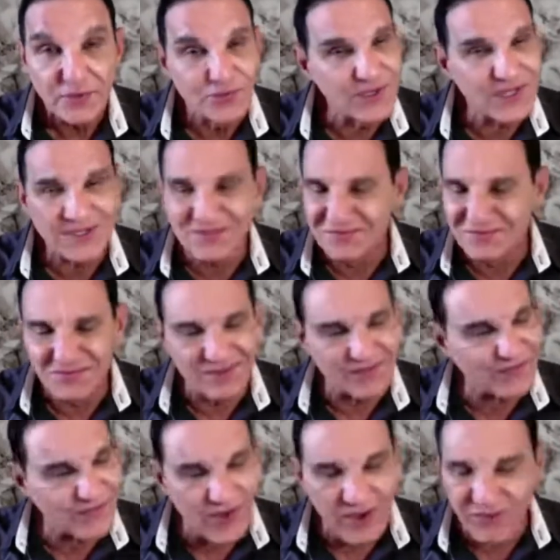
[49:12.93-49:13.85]
Read
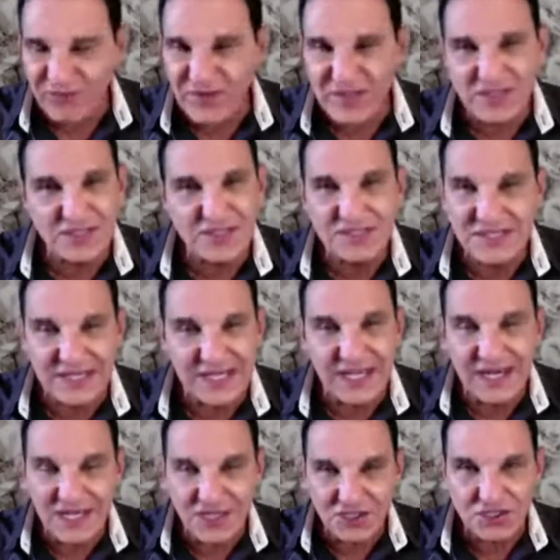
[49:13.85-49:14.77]
Ephesians and
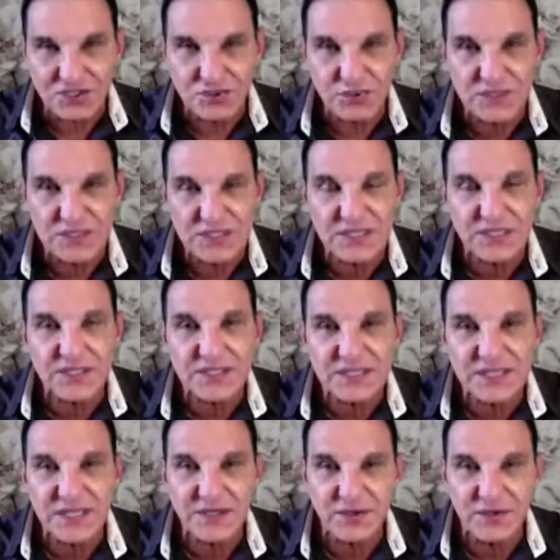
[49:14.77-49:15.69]
Galatians. We just did a
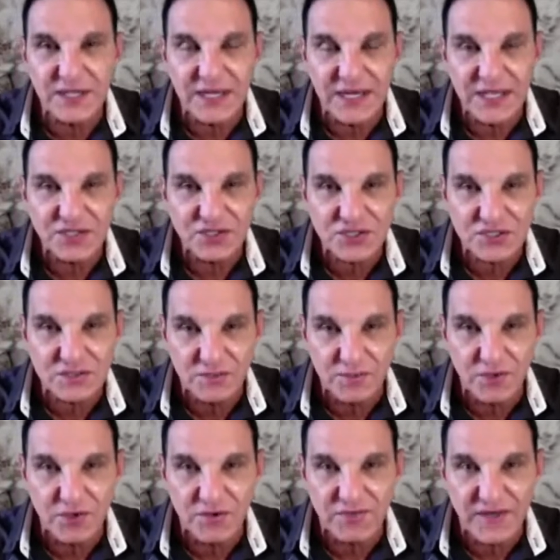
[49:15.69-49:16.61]
study on Galatians, the
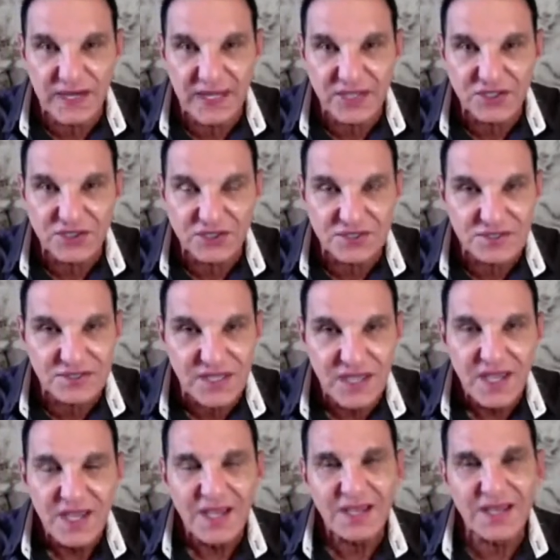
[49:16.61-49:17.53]
book of Galatians.
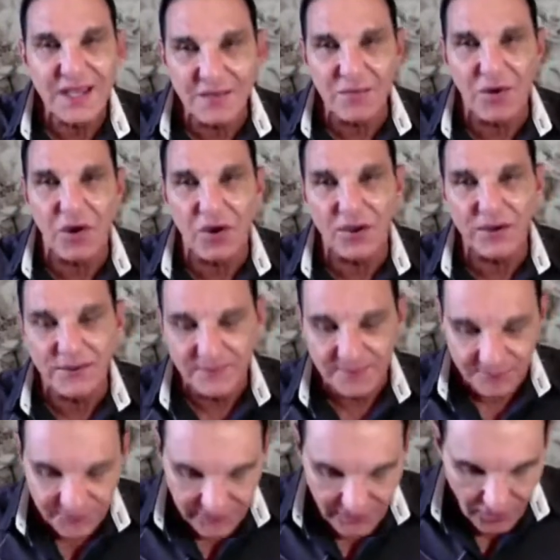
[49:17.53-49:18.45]
Come on.
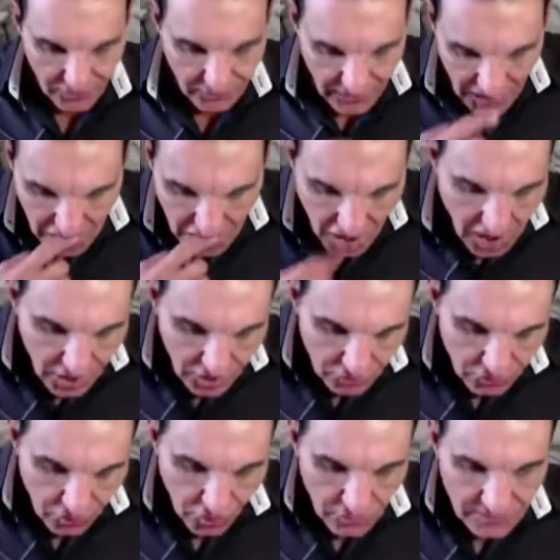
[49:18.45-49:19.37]
All right.
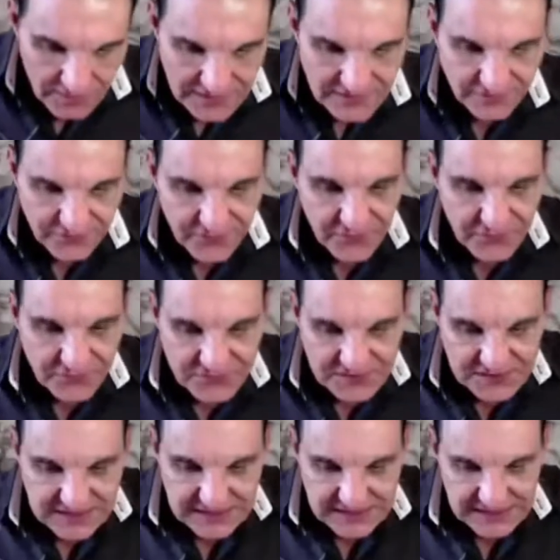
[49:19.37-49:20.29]
Romans
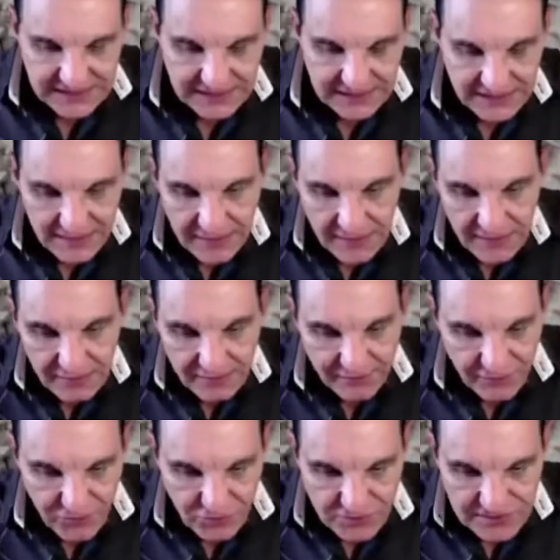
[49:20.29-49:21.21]
15,
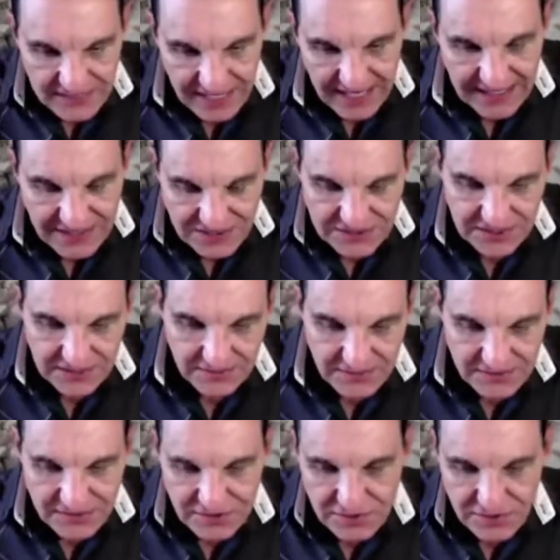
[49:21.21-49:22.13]
verse 18.
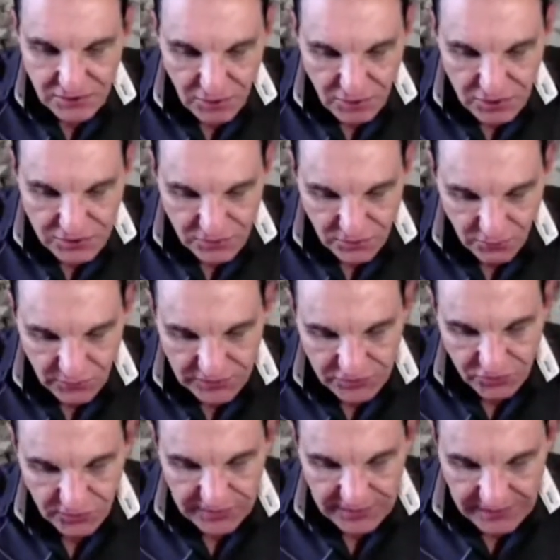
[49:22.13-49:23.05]
This is the last one
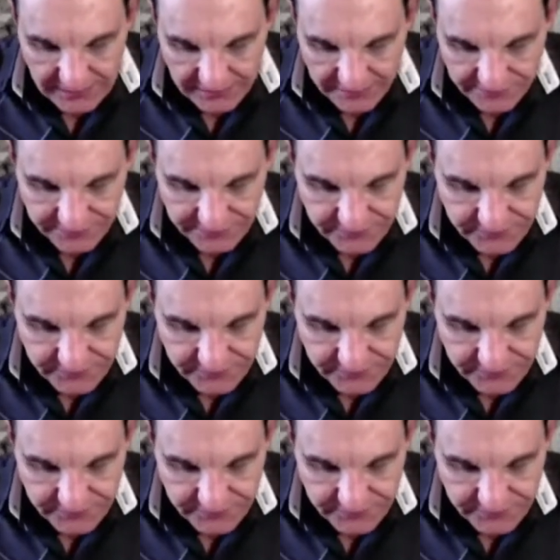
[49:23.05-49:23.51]
we're doing.